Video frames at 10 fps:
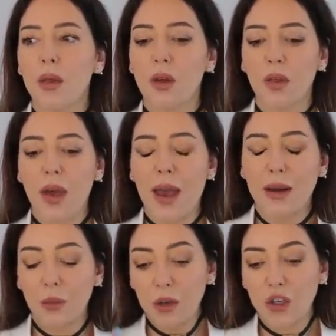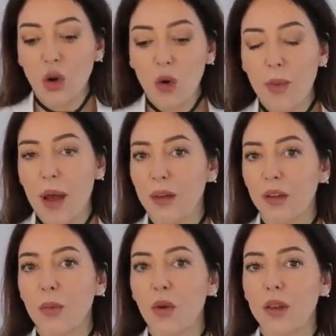that they're, and I'm going to talk about
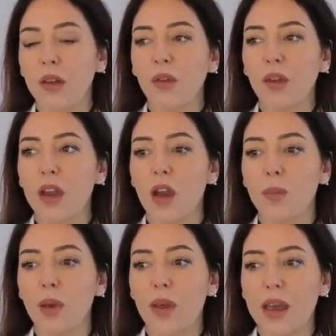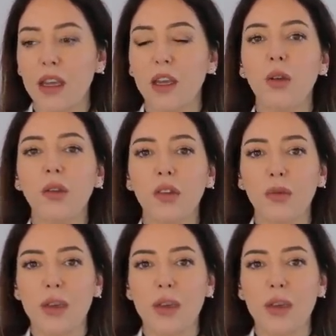this more in this video, but their use of